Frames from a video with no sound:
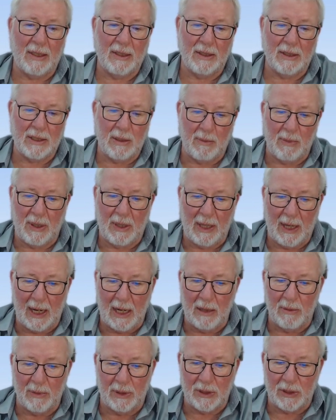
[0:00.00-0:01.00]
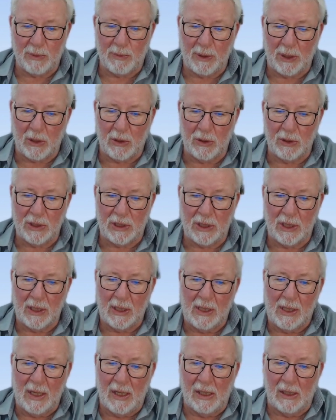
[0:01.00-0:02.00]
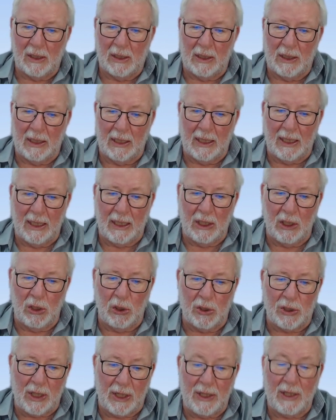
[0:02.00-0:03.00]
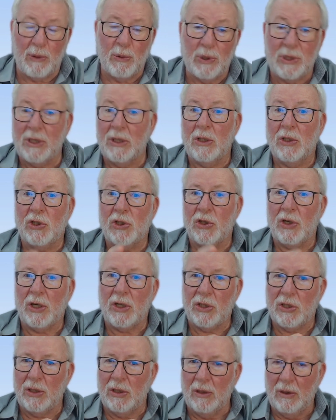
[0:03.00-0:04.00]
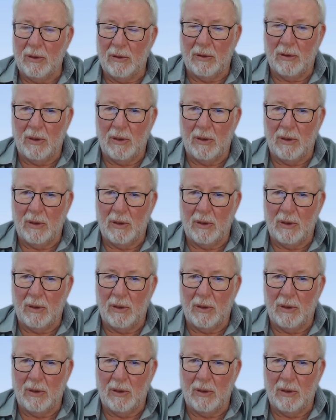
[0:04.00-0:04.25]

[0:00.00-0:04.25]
some other elements, because you say there was an instruction.